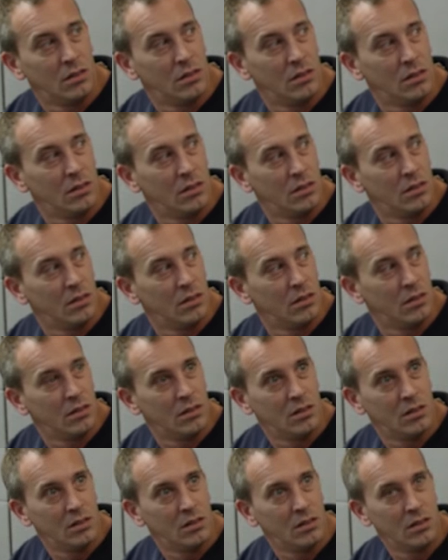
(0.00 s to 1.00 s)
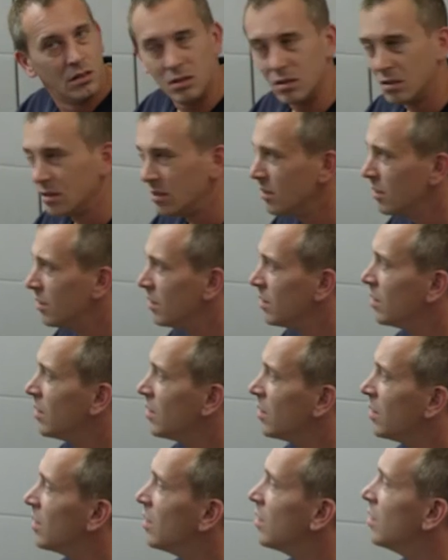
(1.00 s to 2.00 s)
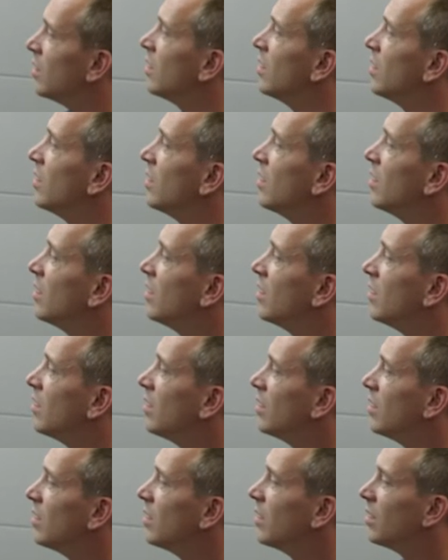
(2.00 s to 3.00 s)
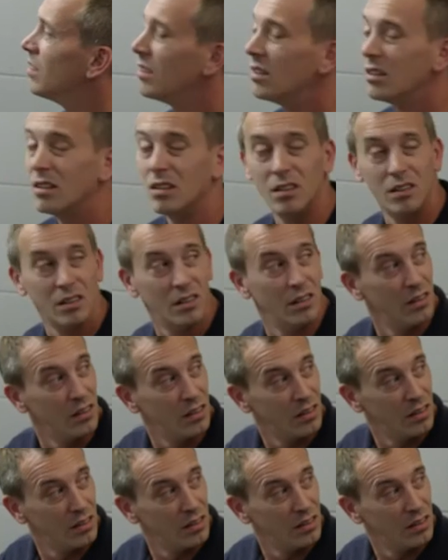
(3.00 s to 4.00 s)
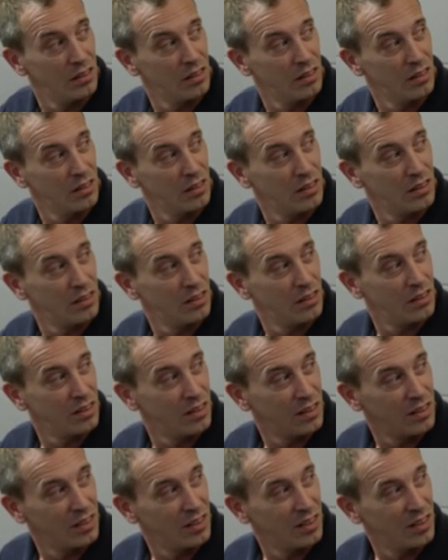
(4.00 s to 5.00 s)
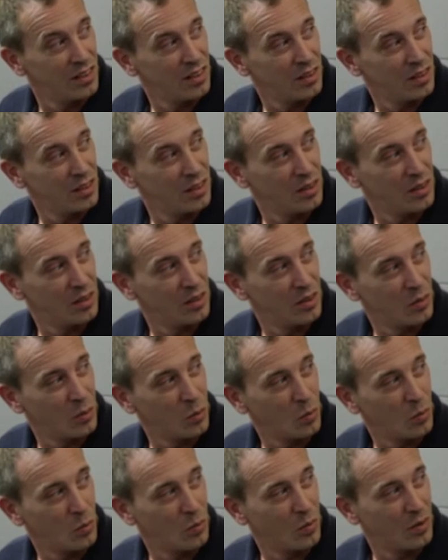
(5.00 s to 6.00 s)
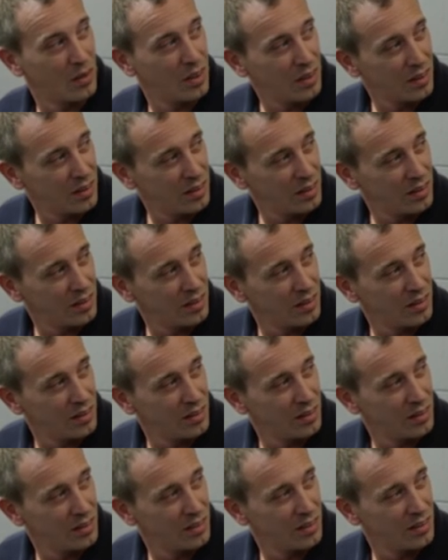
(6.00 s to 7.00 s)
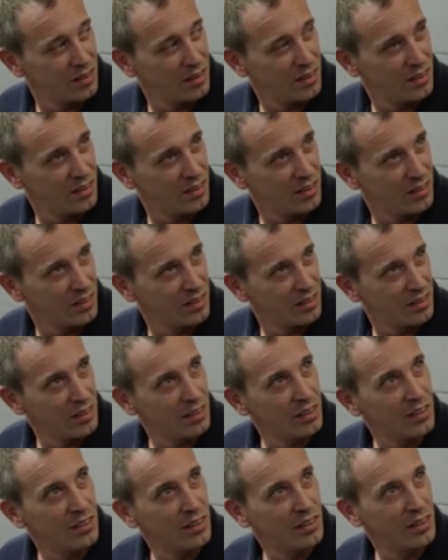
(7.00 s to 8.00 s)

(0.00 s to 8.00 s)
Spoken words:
(not speaking)